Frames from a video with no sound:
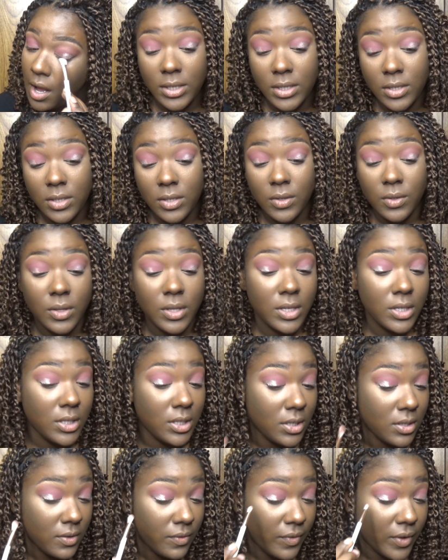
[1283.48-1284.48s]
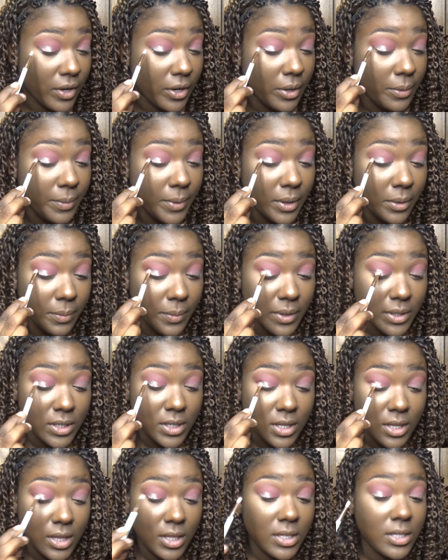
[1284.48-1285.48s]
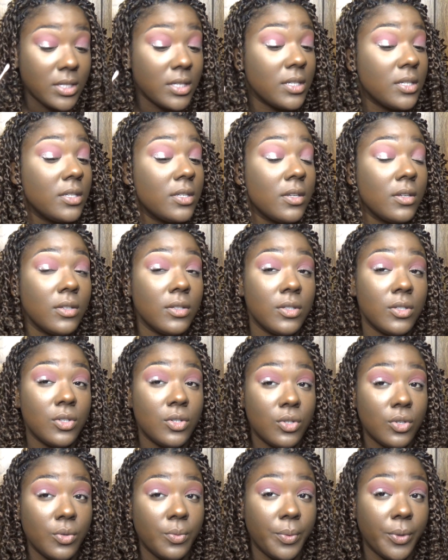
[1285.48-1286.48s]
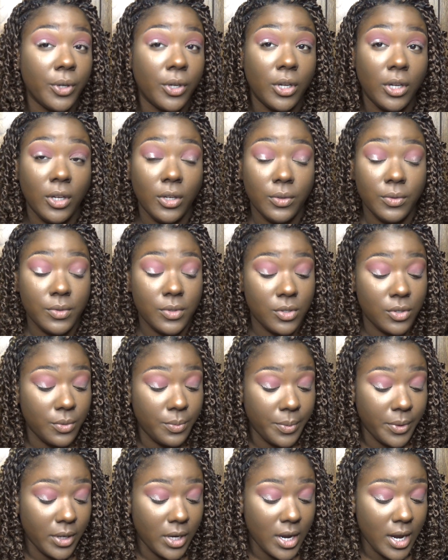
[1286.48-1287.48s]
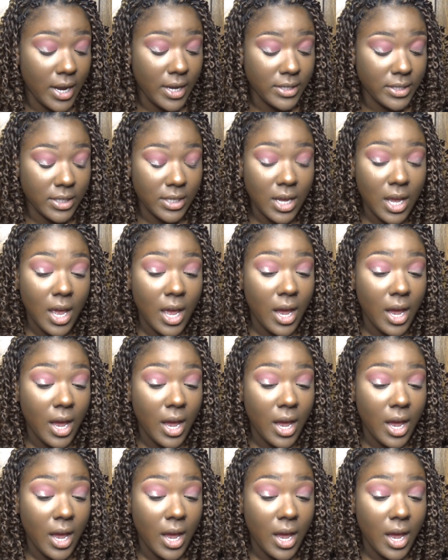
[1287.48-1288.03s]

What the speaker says: So this is very pigmented. This is super cute, super nice.